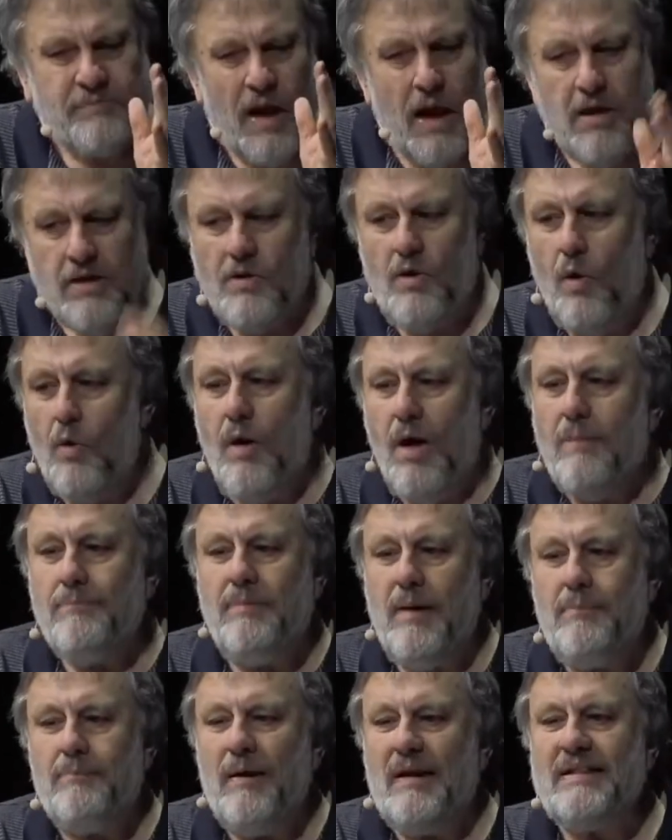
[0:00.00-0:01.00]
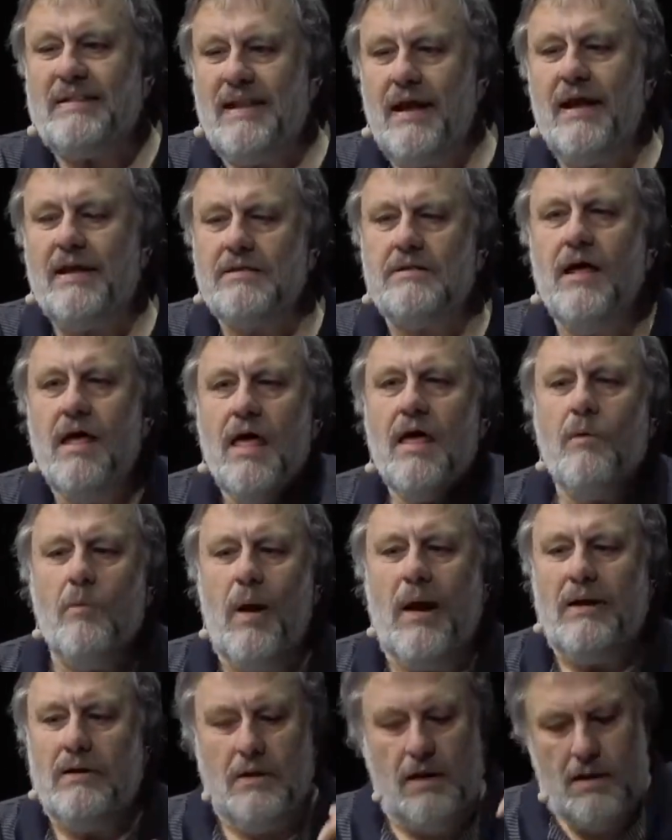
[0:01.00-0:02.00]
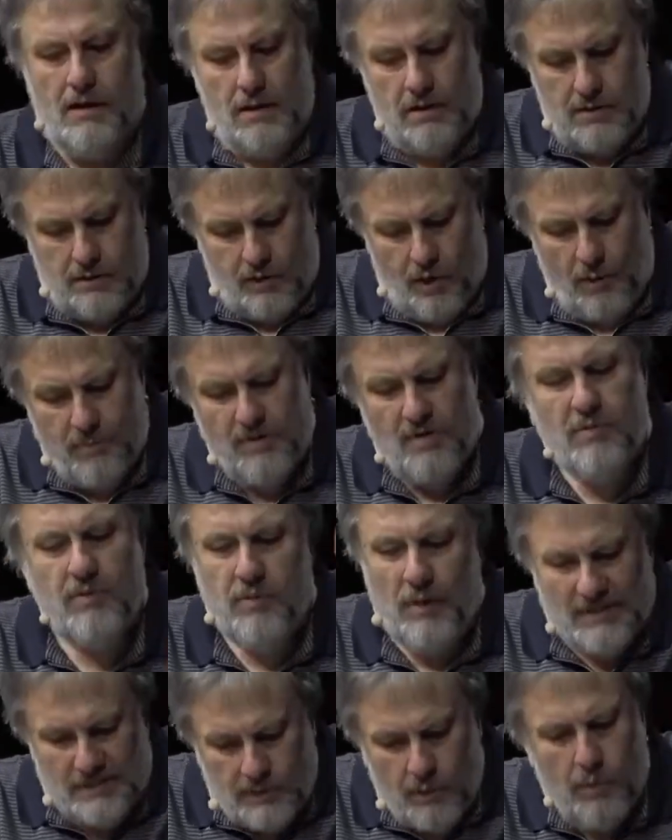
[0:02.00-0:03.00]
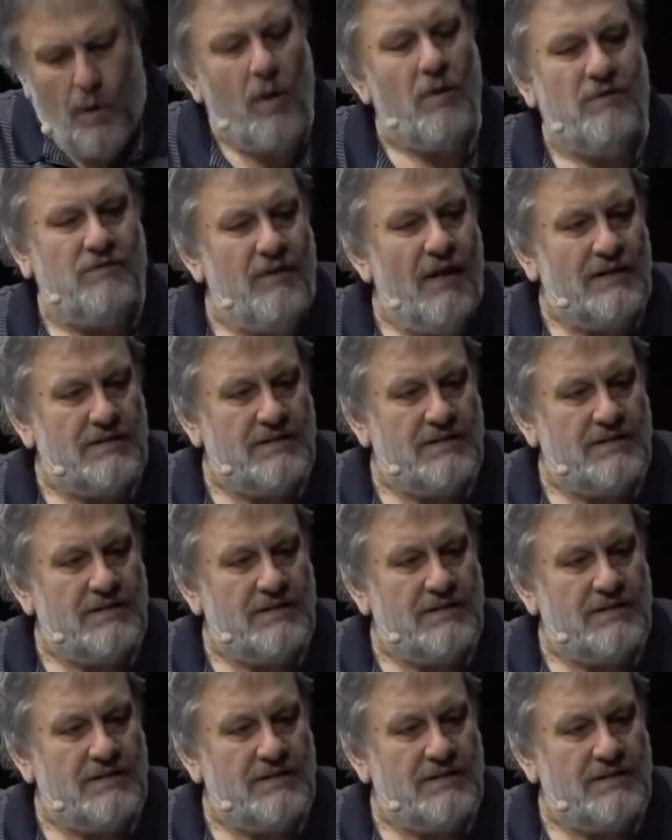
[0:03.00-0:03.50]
you know, people said when the wall fell